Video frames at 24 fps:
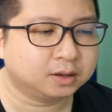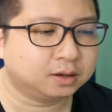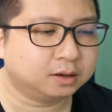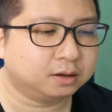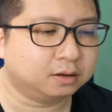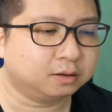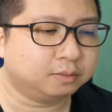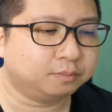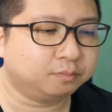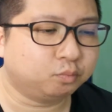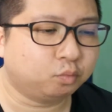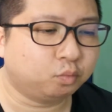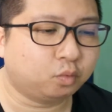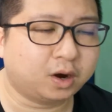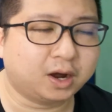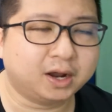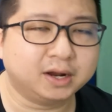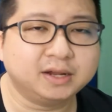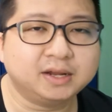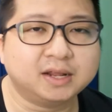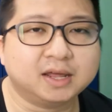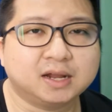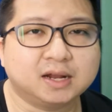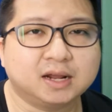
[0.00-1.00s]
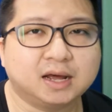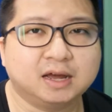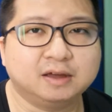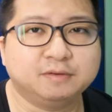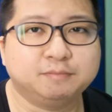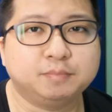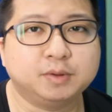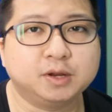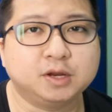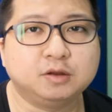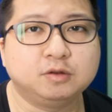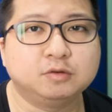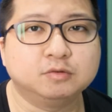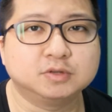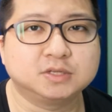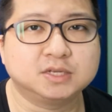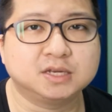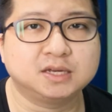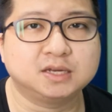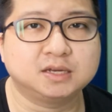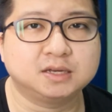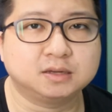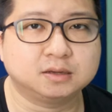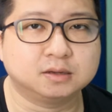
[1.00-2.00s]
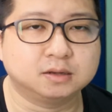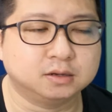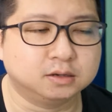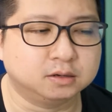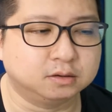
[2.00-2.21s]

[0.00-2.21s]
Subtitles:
One that I've been using